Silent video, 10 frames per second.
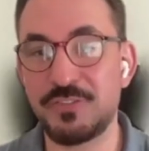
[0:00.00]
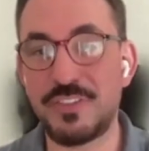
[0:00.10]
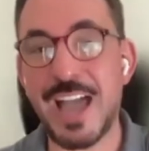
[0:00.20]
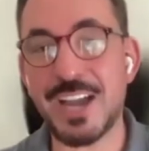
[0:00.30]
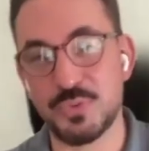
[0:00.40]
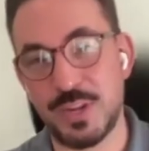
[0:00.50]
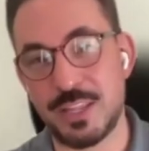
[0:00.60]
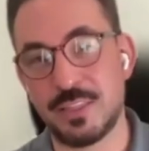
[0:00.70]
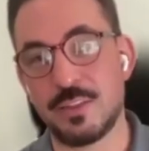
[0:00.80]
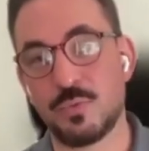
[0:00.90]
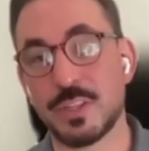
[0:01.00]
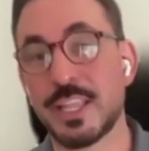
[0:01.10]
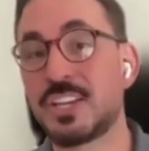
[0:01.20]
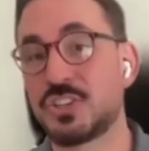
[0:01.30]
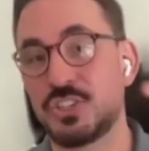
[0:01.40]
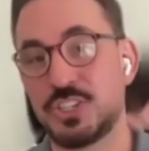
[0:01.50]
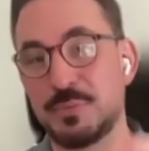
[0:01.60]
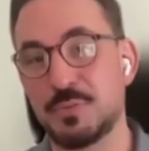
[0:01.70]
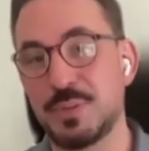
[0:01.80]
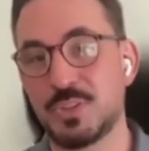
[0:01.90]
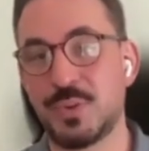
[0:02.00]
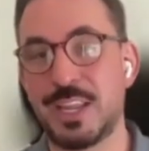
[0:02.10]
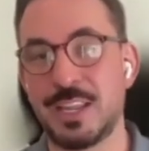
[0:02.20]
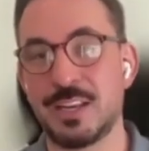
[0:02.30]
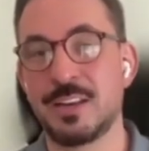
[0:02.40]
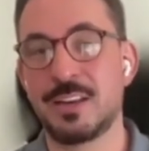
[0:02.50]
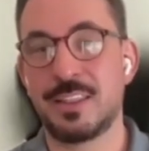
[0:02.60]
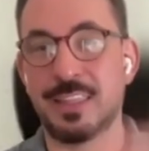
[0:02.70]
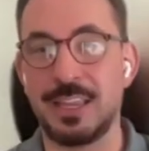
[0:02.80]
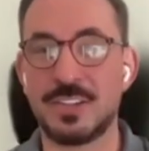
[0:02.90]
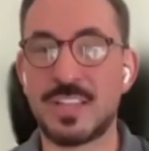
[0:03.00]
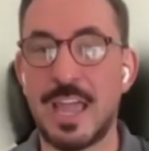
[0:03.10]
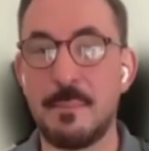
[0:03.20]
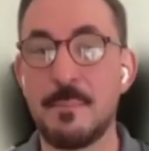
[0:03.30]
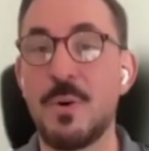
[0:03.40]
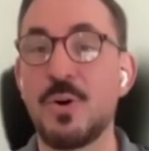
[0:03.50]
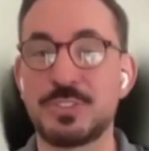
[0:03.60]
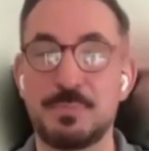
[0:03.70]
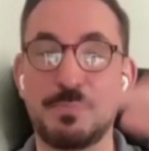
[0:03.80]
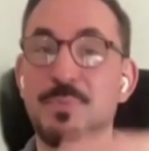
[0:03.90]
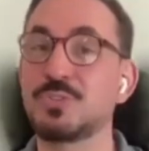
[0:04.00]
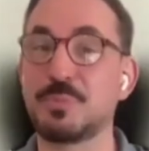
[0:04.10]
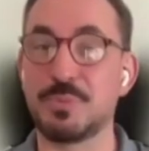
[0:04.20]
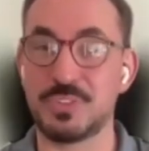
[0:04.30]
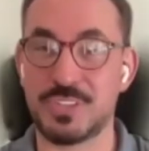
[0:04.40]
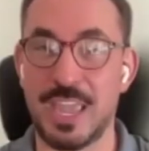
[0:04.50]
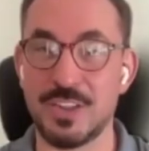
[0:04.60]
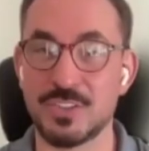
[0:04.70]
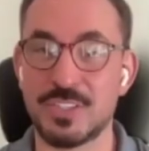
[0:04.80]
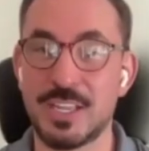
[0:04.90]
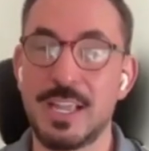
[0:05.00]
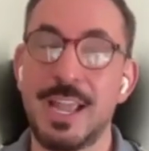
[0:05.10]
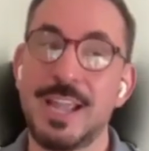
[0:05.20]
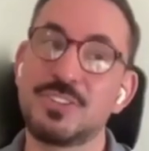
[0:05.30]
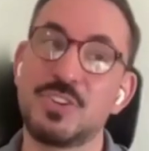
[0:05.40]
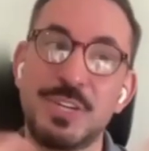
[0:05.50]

So you have to factor in the relationships between things at multiple scales.